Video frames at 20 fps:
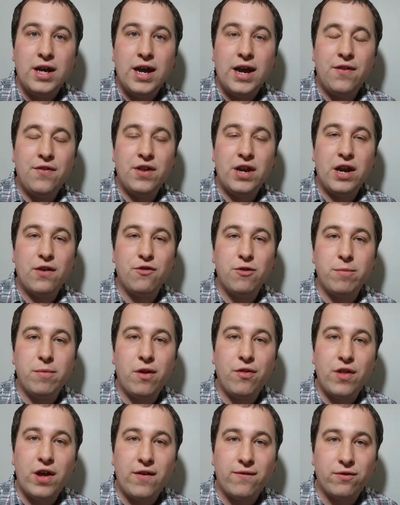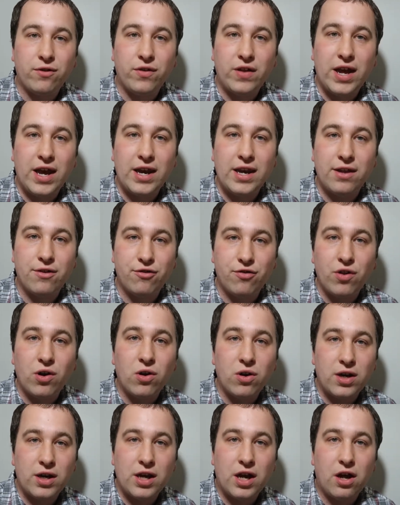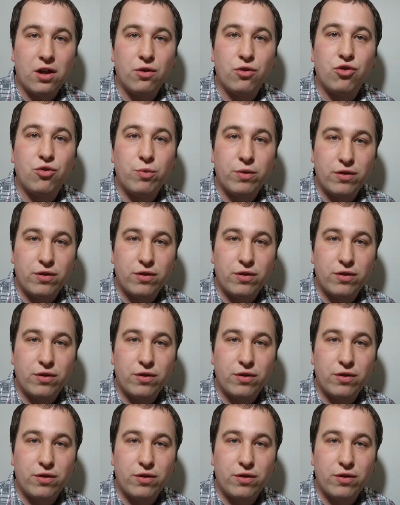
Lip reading: And then every month after that is $30